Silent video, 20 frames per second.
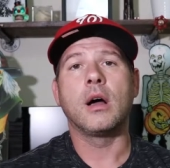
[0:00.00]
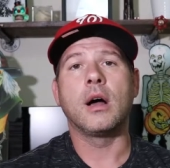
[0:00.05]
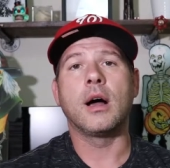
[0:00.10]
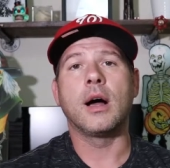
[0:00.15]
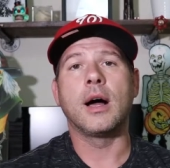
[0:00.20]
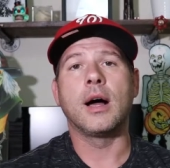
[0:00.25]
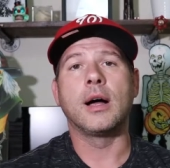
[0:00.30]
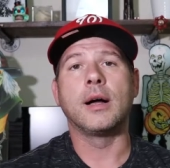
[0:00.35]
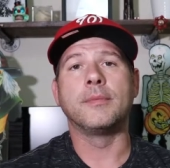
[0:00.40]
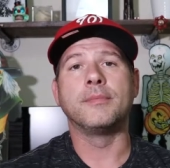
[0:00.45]

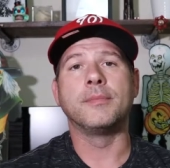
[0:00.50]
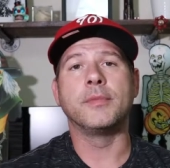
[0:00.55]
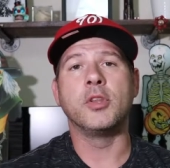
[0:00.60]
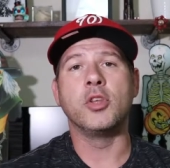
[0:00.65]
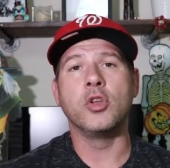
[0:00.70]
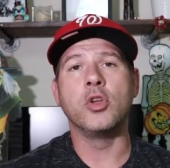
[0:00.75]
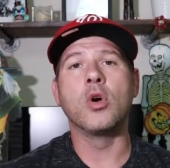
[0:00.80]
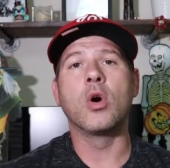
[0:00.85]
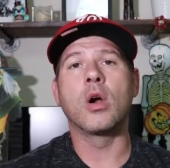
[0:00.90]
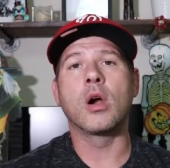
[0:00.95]
um,
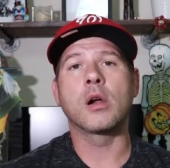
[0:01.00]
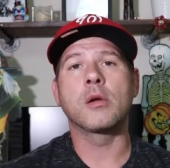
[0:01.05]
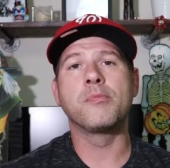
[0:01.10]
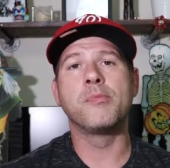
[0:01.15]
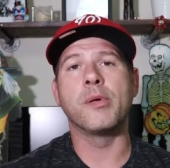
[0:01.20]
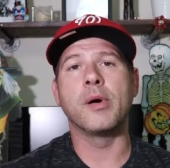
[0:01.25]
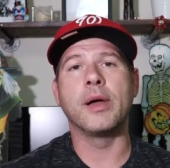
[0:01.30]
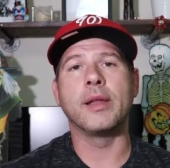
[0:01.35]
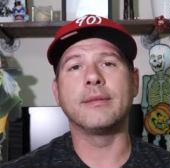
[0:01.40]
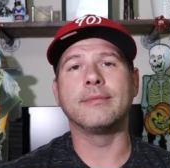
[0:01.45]
New
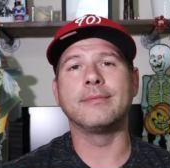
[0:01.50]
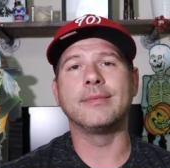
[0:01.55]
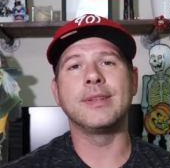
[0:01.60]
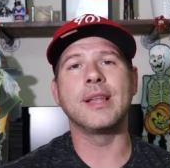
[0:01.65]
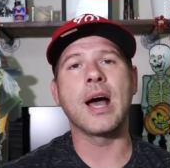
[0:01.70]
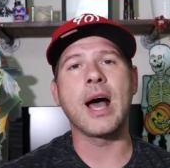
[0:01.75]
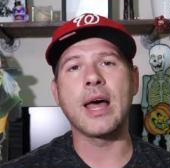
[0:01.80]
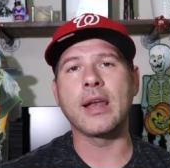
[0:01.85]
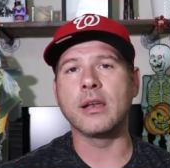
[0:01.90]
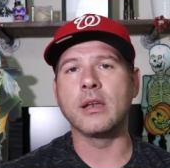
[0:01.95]
York, but
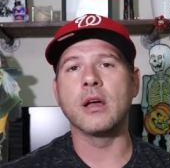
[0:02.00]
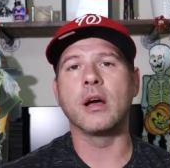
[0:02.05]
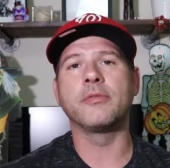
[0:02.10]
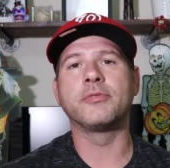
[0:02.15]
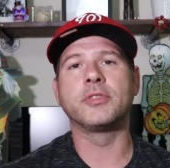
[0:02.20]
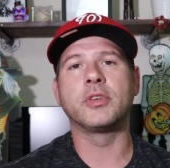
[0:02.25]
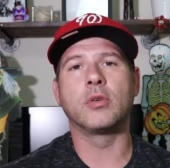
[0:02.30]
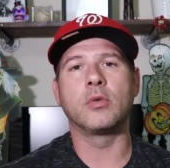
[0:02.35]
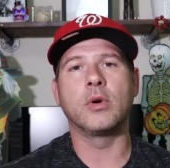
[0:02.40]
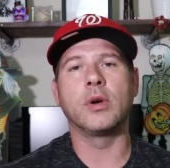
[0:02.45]
not
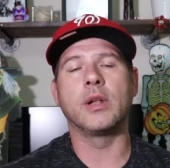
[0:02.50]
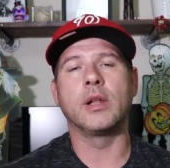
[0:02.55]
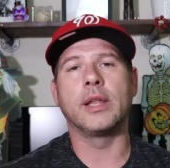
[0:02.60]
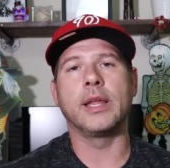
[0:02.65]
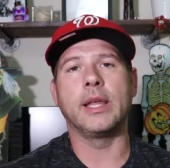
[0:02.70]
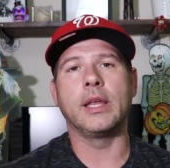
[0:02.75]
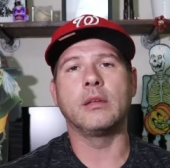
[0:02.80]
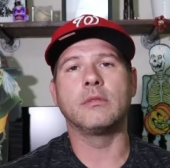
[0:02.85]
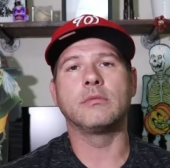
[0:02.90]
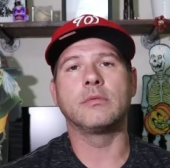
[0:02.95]
enough to
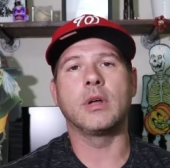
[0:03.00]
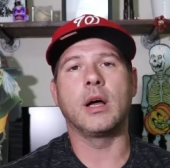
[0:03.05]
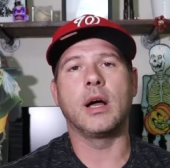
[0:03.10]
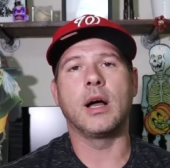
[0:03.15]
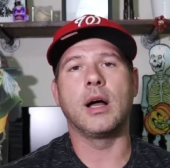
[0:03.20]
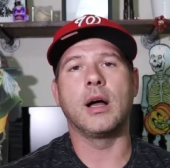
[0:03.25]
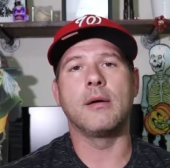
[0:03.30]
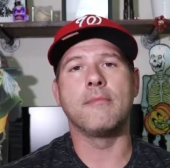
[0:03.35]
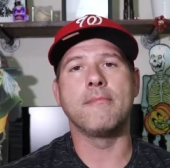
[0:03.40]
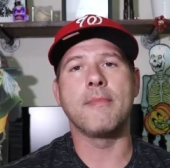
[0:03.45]
really
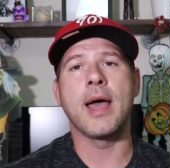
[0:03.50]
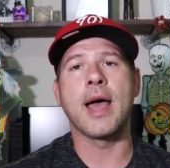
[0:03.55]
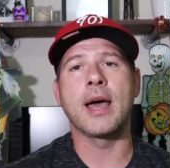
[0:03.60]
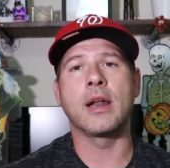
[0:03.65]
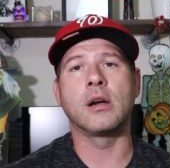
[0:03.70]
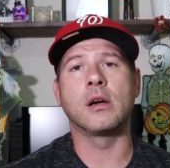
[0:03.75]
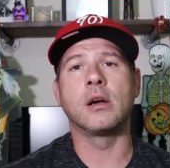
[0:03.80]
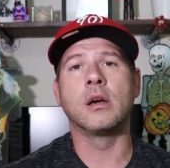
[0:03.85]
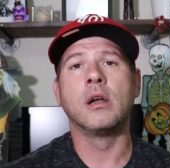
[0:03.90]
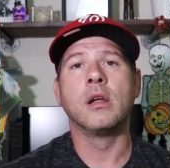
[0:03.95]
uh,
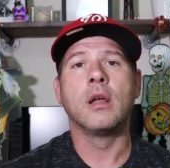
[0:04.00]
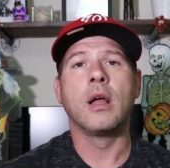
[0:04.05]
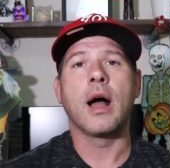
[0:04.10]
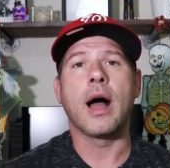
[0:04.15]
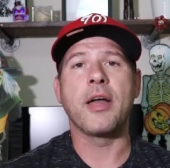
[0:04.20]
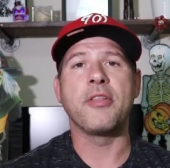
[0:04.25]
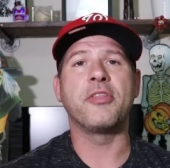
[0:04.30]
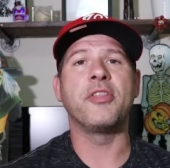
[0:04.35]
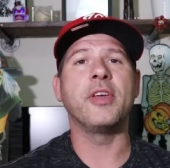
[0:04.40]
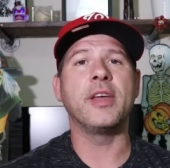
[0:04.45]
matter.
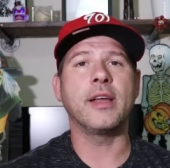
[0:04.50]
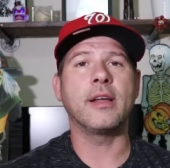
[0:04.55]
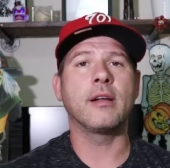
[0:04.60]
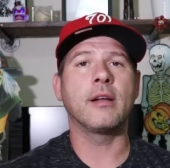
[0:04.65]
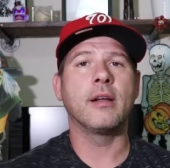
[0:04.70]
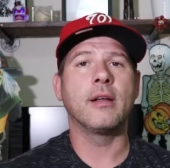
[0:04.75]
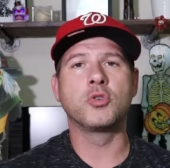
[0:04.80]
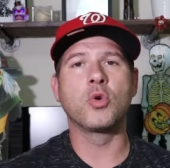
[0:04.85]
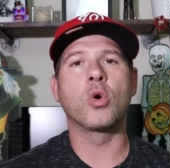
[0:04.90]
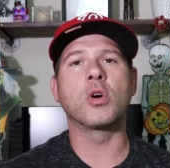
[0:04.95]
I
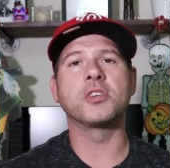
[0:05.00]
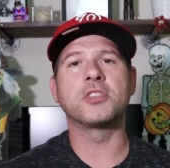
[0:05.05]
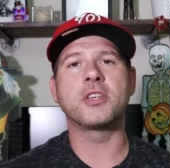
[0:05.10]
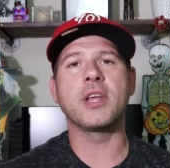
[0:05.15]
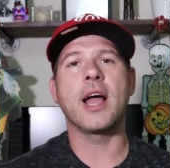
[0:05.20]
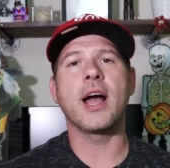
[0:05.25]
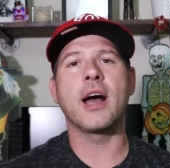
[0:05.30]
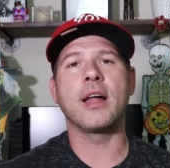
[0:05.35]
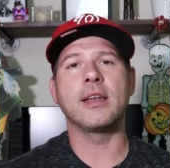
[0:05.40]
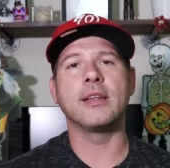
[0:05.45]
think
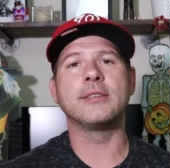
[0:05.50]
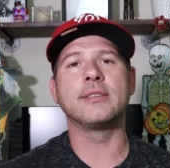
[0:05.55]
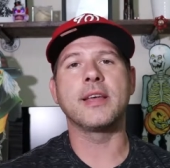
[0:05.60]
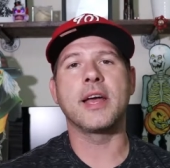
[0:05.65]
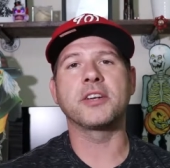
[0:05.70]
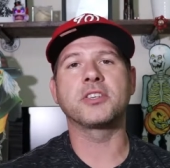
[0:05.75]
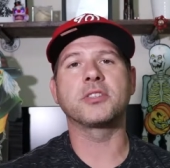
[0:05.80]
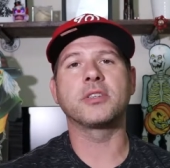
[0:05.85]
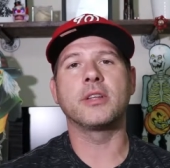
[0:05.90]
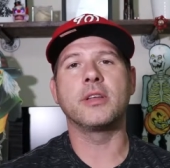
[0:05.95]
Georgetown is
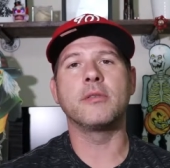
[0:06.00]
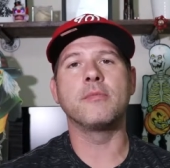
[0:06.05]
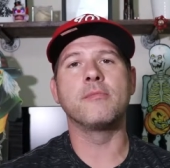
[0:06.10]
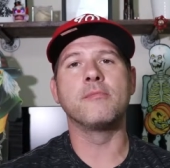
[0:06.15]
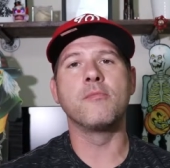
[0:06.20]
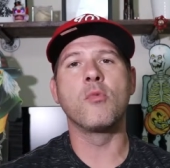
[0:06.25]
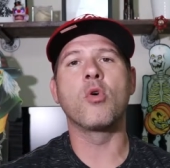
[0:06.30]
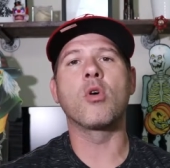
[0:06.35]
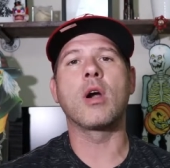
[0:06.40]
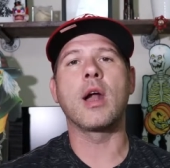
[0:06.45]
actually
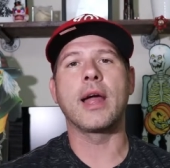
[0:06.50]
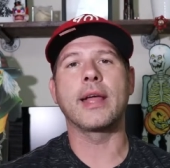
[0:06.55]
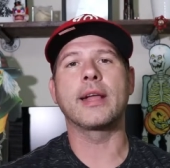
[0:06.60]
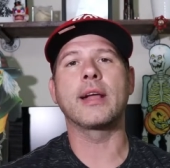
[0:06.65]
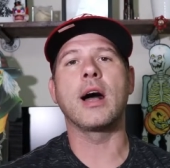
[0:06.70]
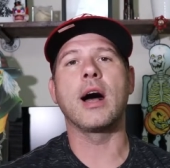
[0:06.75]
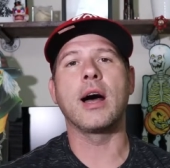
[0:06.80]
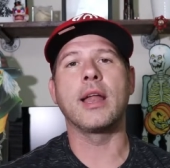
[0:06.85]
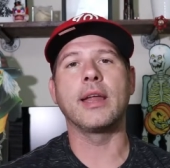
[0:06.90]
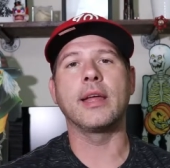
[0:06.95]
more
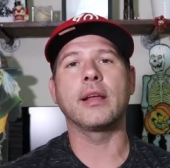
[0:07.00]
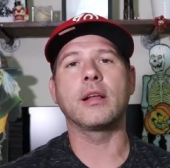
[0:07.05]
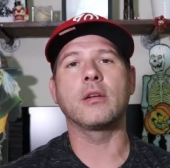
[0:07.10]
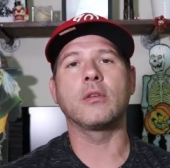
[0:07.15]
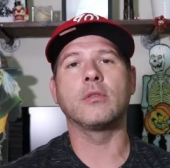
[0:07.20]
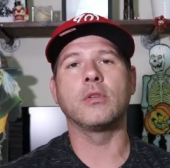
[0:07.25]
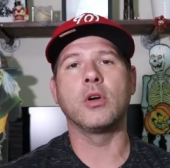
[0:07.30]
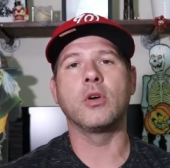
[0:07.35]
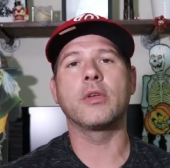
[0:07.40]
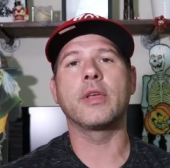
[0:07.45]

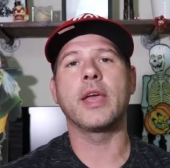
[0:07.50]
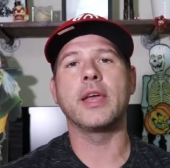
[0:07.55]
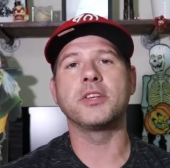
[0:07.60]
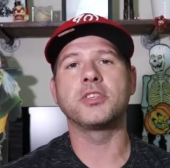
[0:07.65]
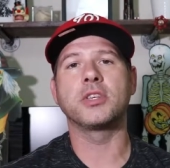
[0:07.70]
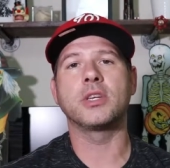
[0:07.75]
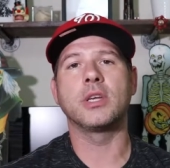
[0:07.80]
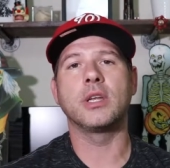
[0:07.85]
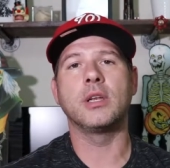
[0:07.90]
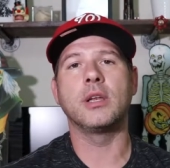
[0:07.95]
iconic
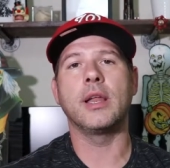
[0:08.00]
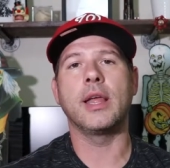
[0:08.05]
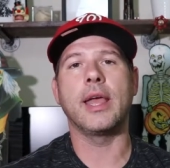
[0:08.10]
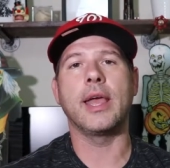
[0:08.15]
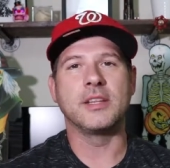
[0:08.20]
location.